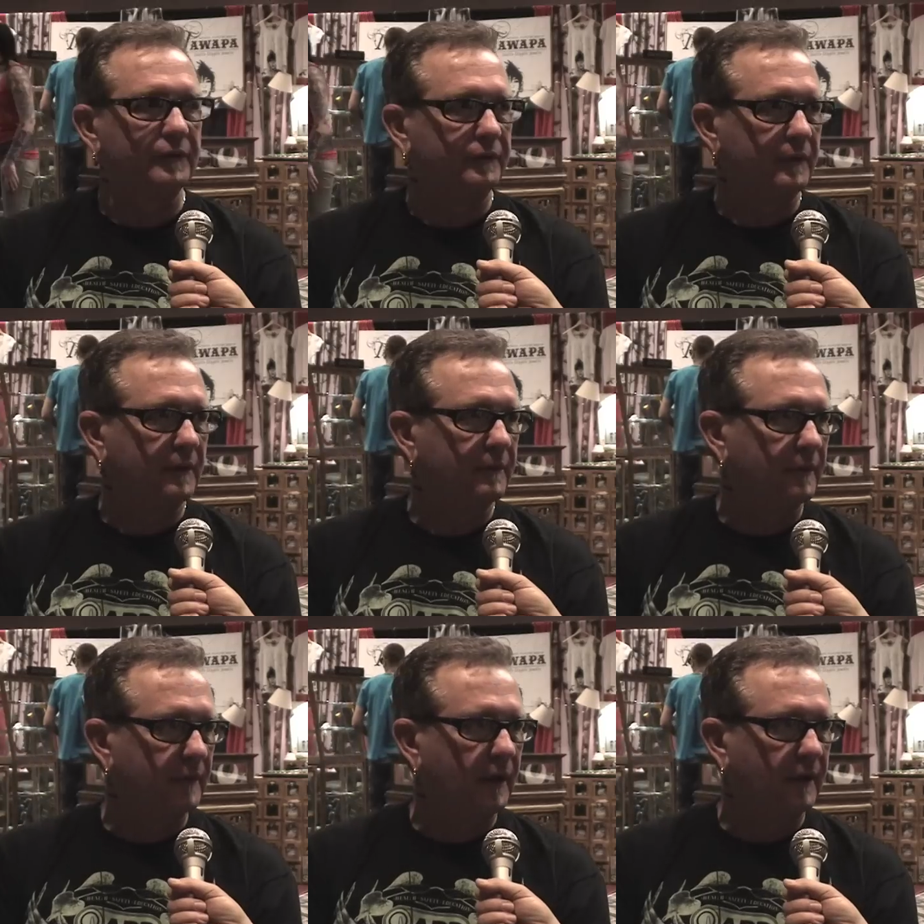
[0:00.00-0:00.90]
for them
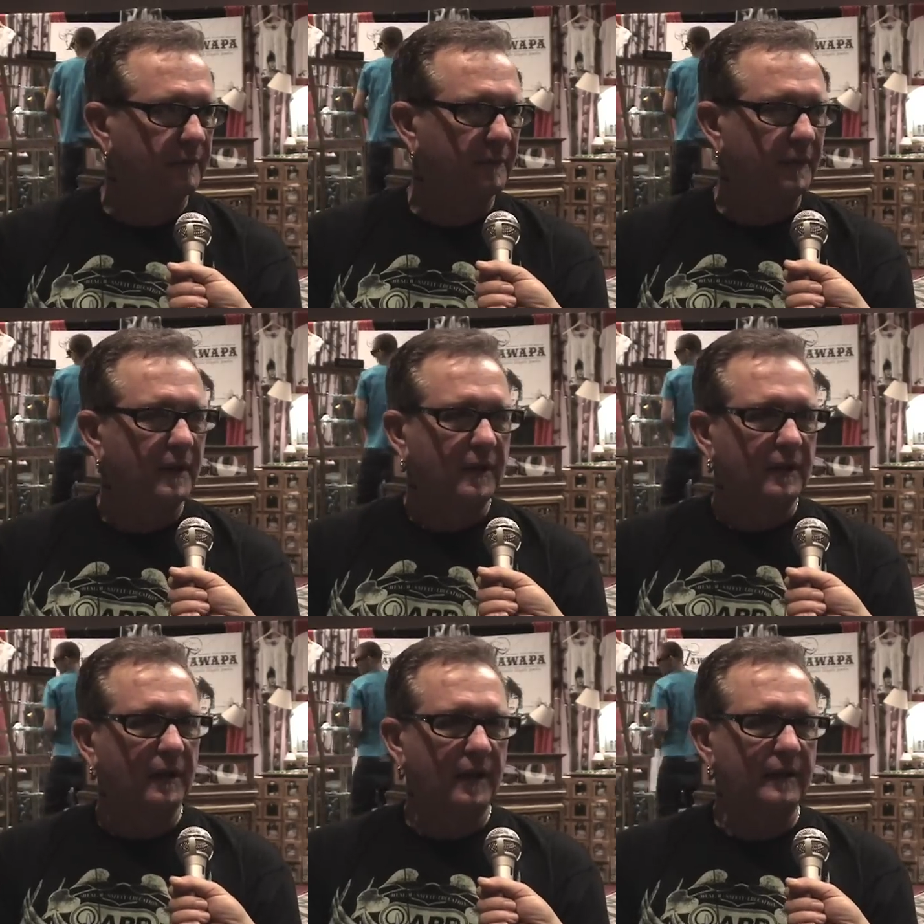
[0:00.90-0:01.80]
on
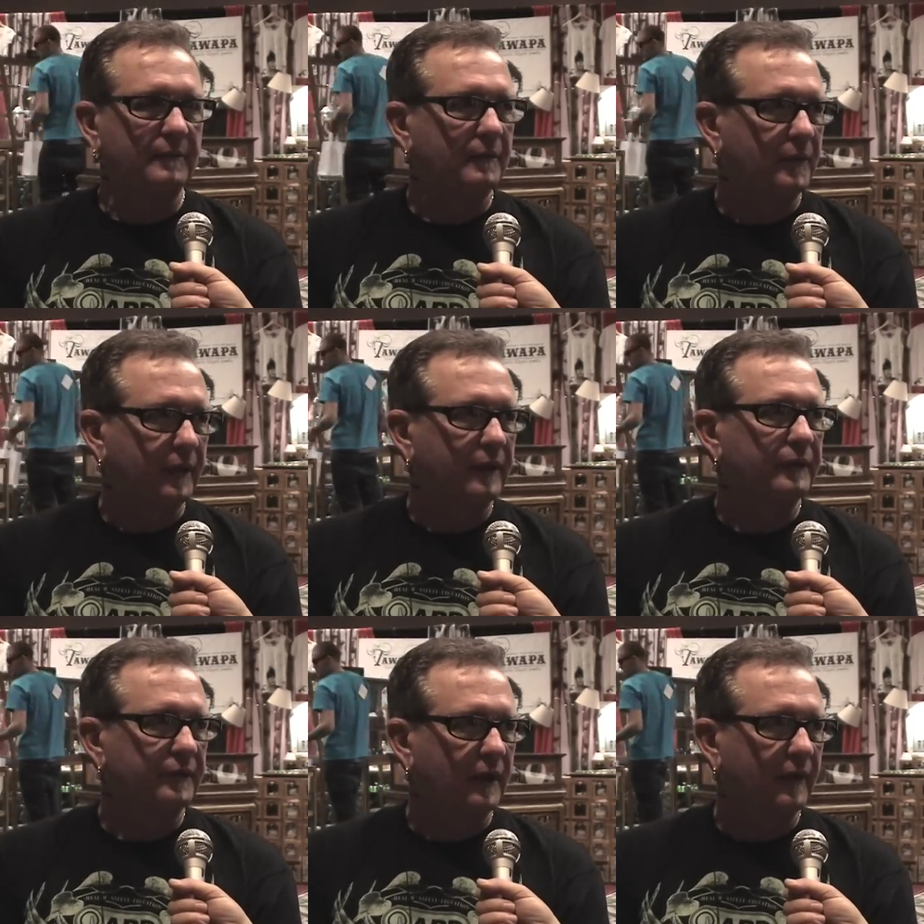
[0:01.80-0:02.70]
a lot of memorial
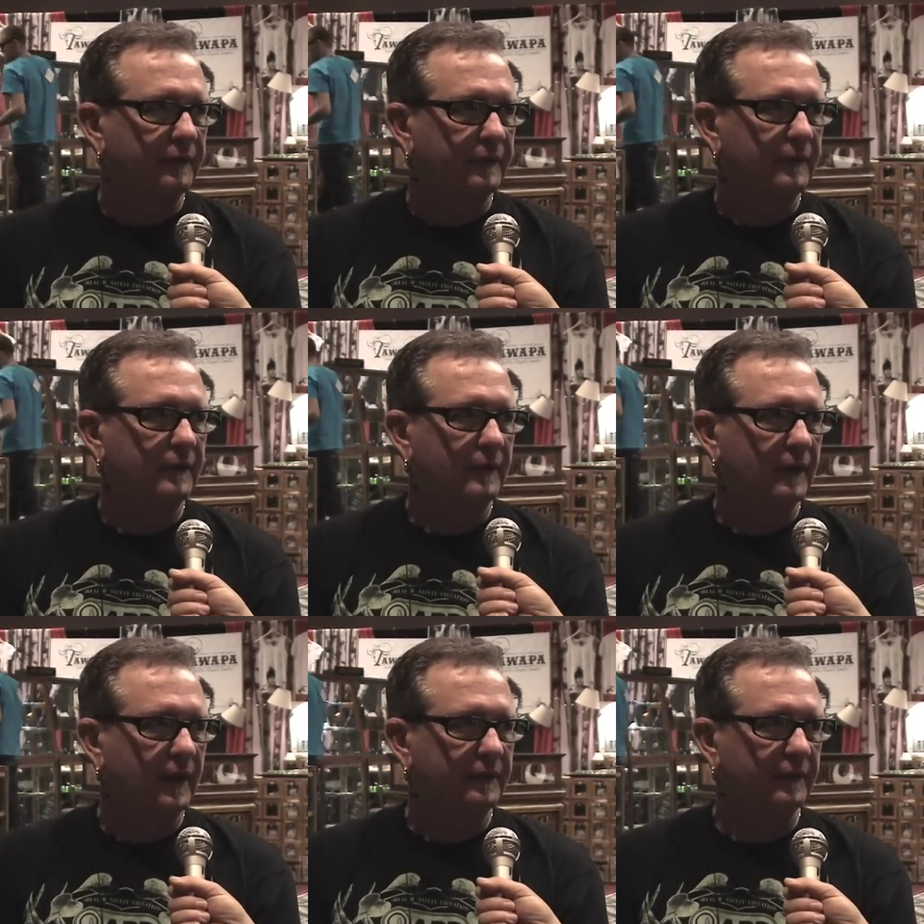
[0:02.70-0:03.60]
stuff,
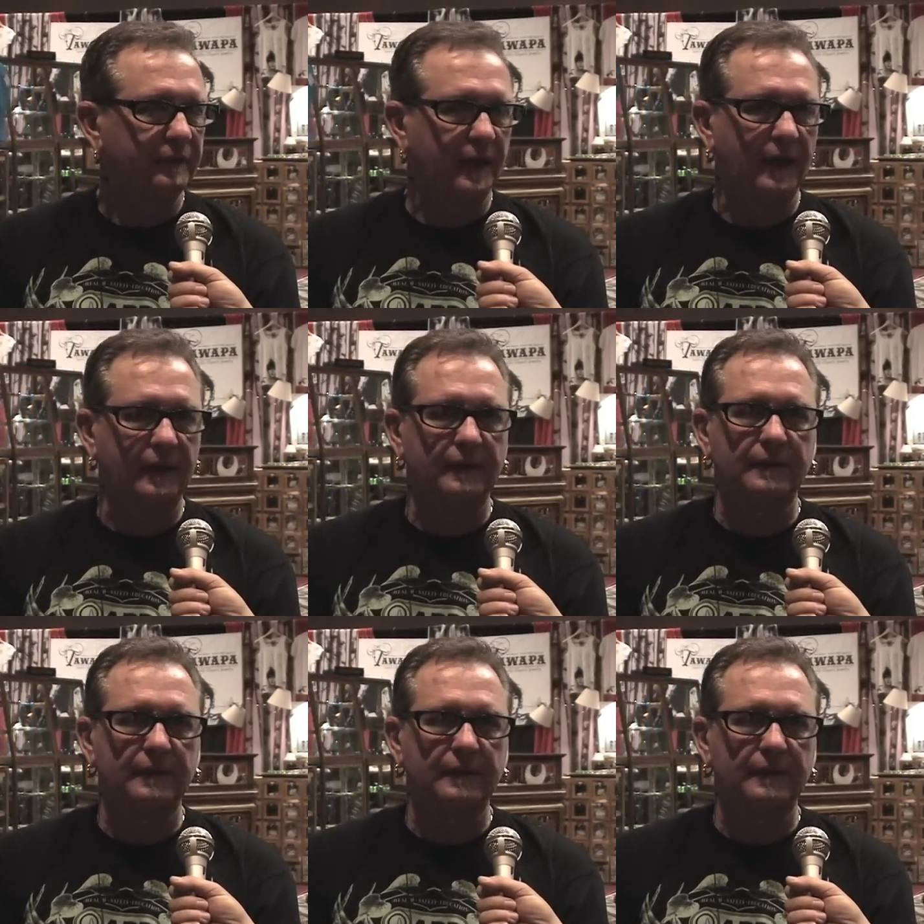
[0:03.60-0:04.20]
lots of that.